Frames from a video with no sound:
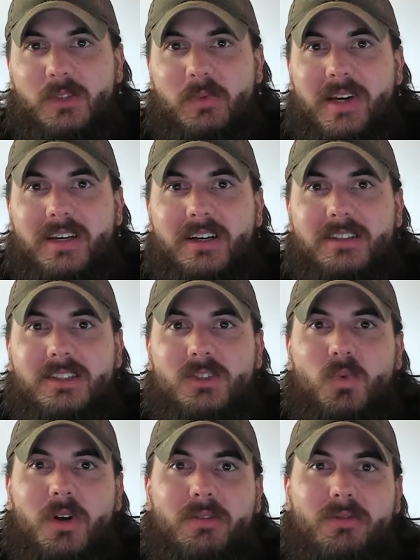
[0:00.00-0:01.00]
by Gus is
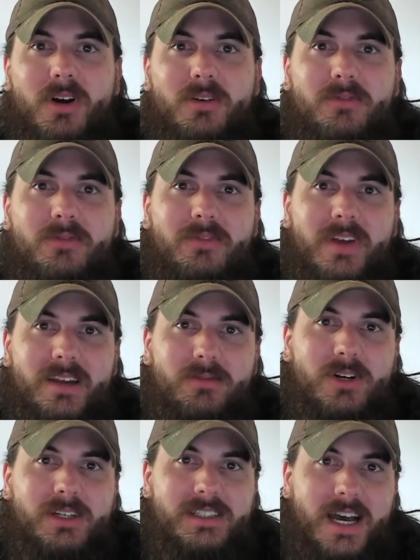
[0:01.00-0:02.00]
one of our
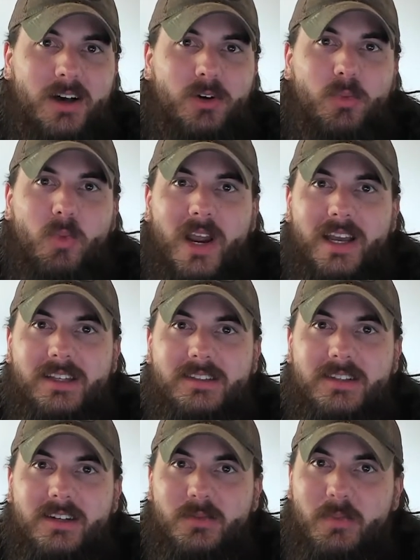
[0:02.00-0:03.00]
favorite towel
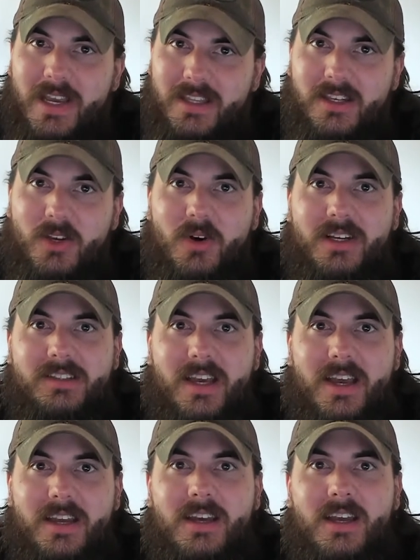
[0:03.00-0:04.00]
brands that is made in the
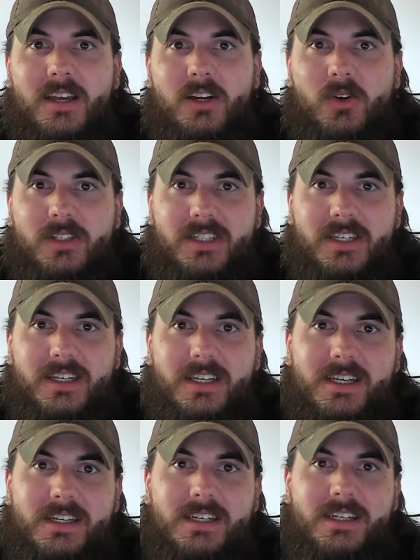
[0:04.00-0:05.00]
USA. Kristen and
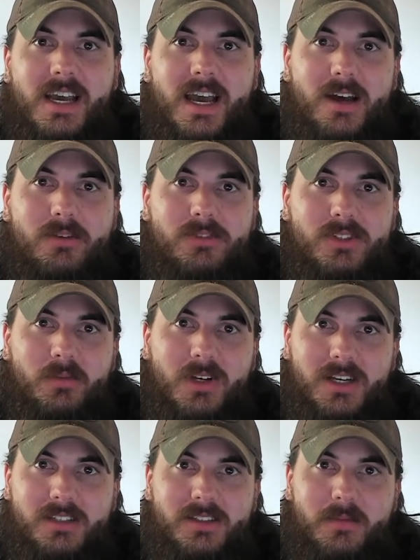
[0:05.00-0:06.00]
Ian have some
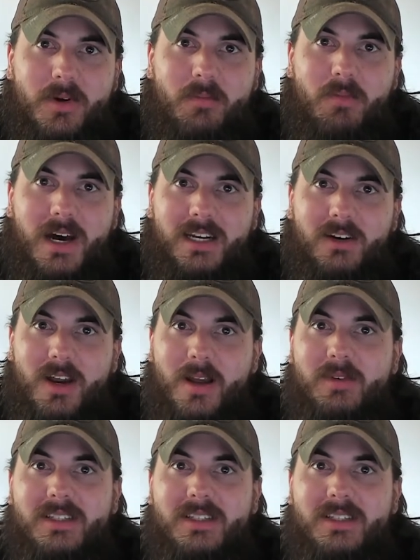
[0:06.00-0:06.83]
custom monogrammed